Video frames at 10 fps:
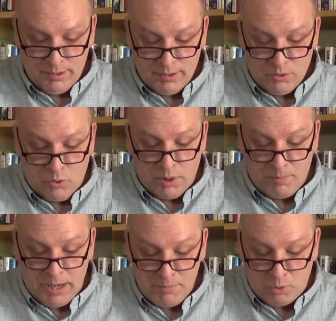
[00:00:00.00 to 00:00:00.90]
or the
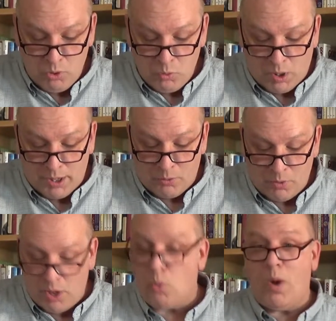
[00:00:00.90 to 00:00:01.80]
people who want to
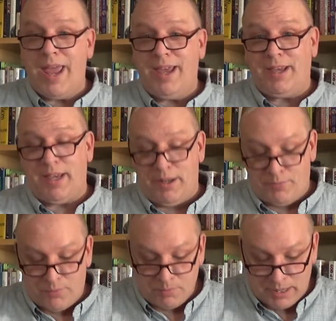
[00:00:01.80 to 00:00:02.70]
run away again
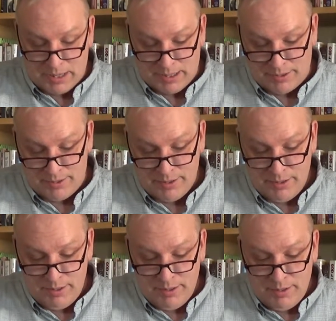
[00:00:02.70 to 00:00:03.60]
from God.
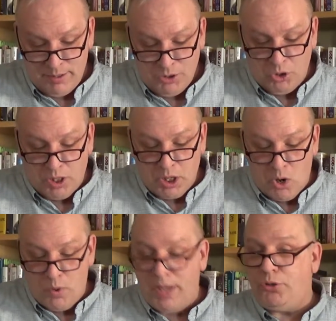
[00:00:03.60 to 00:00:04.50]
You can
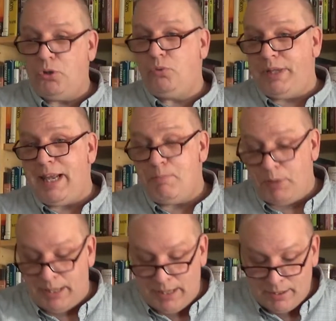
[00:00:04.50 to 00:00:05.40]
go in too
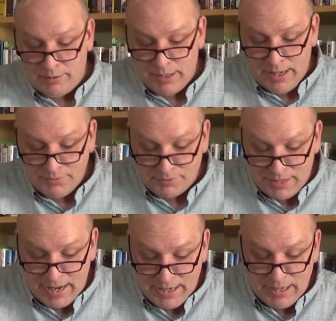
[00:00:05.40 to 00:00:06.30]
deeply and
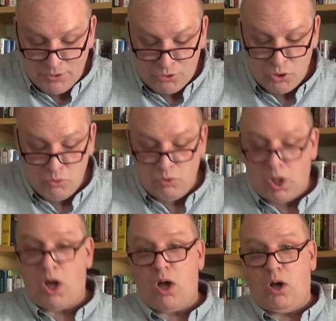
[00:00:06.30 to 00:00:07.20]
stay in too
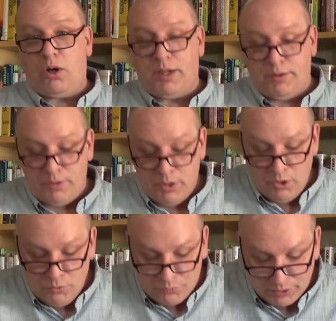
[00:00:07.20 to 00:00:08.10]
long and
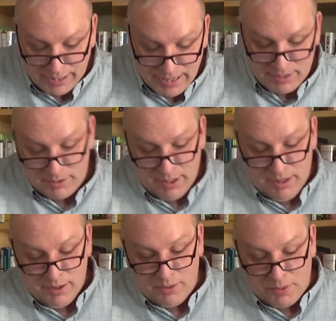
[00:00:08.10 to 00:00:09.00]
forget
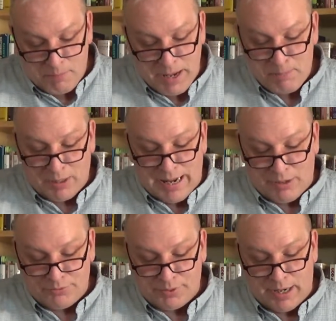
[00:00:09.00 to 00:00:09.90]
the people
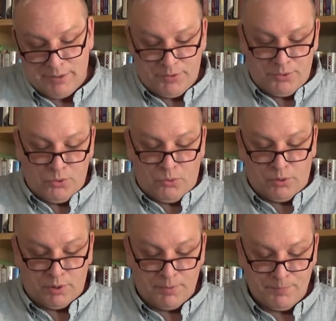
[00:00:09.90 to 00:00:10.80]
outside the
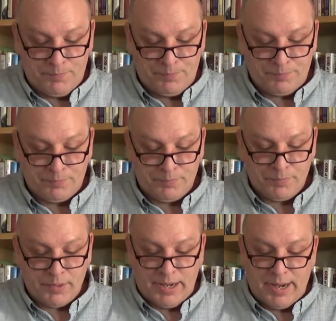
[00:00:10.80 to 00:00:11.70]
door.
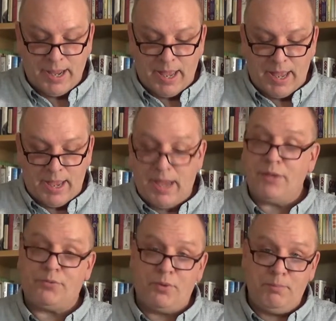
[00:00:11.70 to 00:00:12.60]

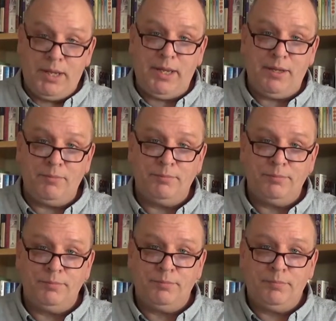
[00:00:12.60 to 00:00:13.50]
As for me,
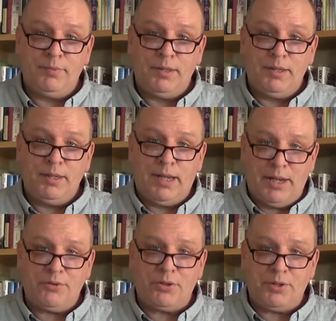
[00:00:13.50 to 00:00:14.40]

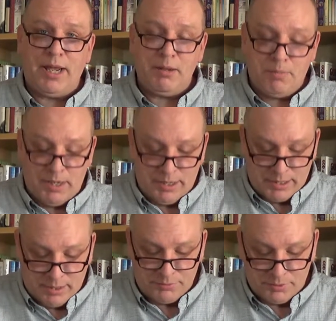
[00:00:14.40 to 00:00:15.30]
I shall take my
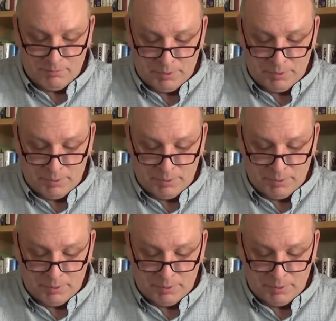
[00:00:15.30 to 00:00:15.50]
accustomed